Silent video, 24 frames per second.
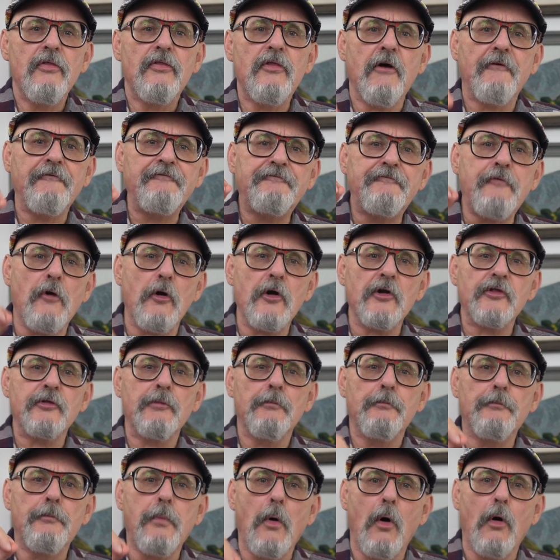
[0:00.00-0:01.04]
the fourth
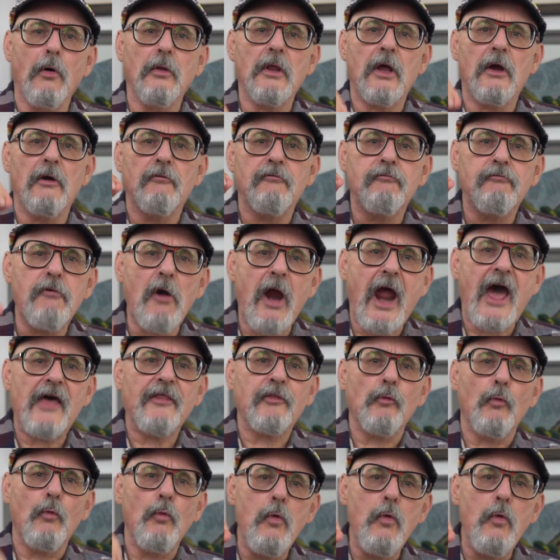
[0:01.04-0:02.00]
bowl of wrath